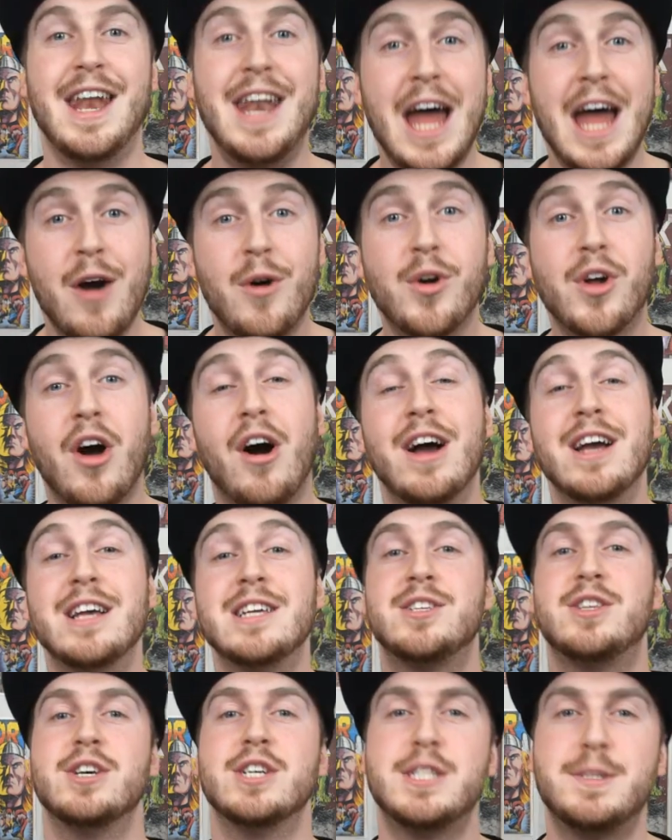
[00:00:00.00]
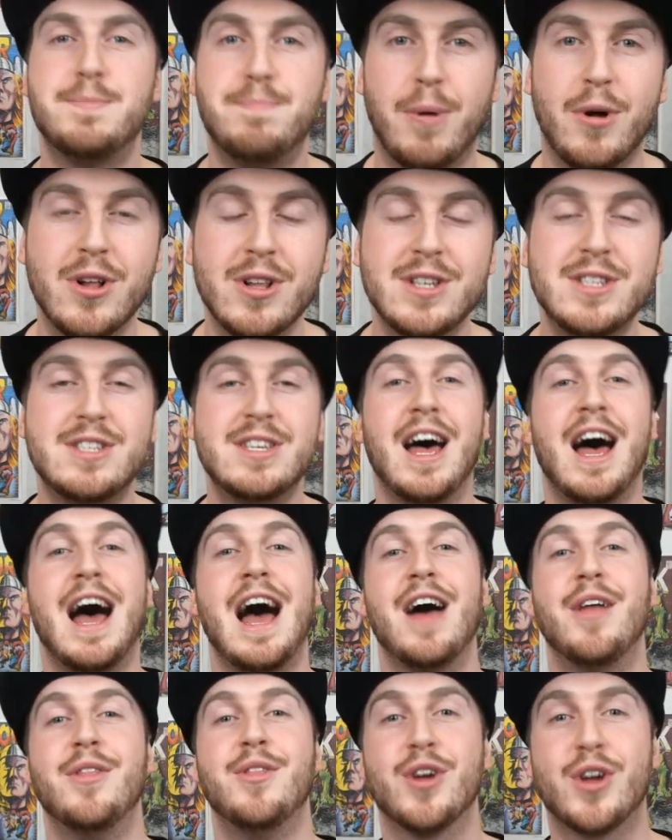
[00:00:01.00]
And now guys, the
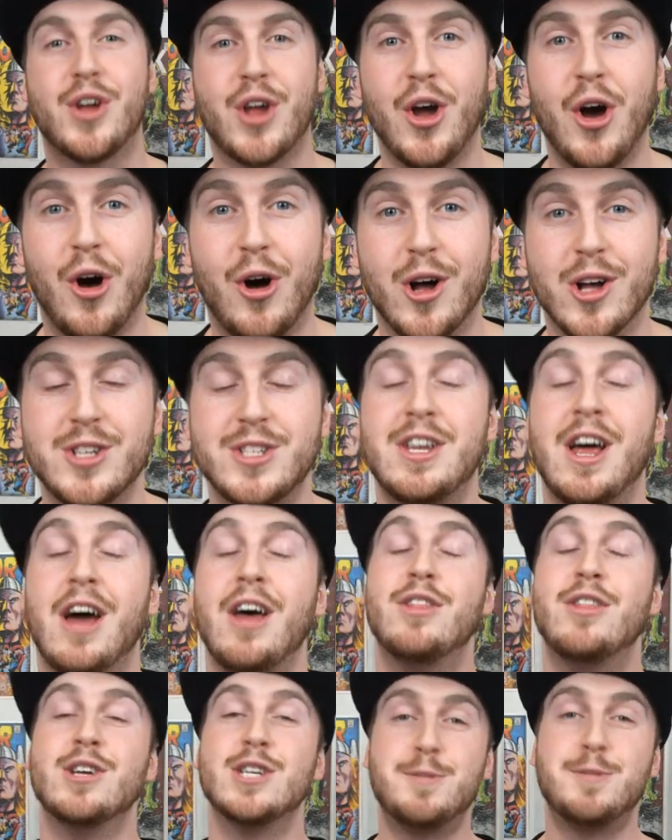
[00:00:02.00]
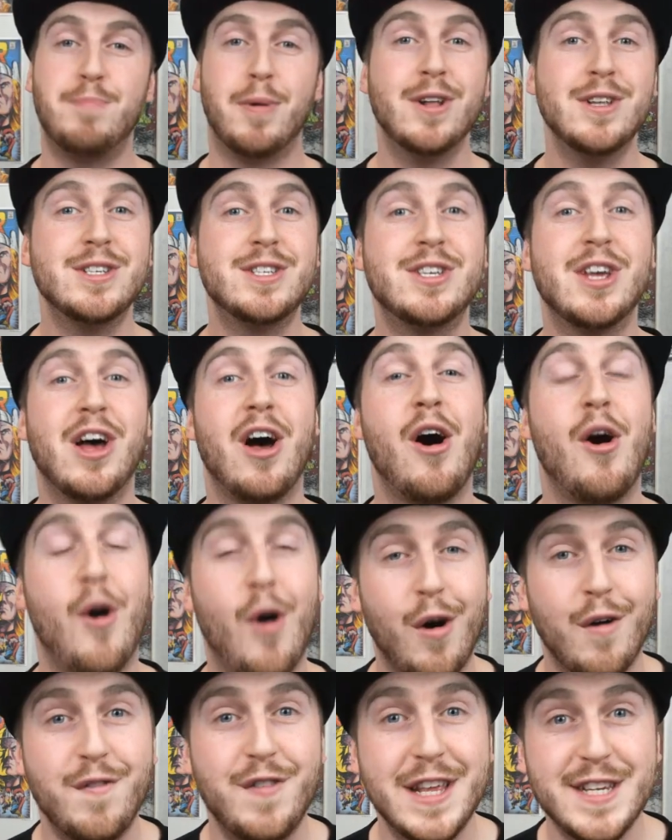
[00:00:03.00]
sponsor and the cost. The sponsor
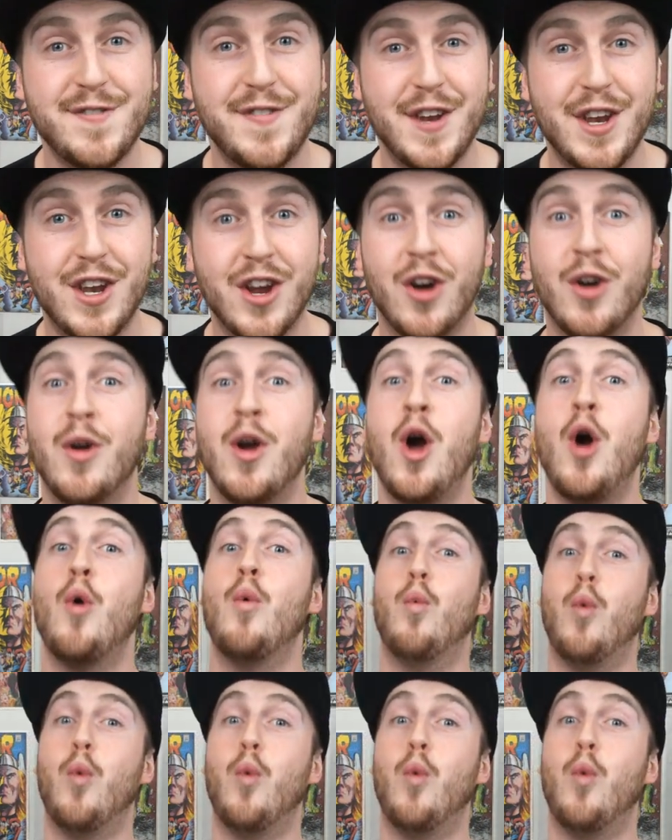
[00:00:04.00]
of this video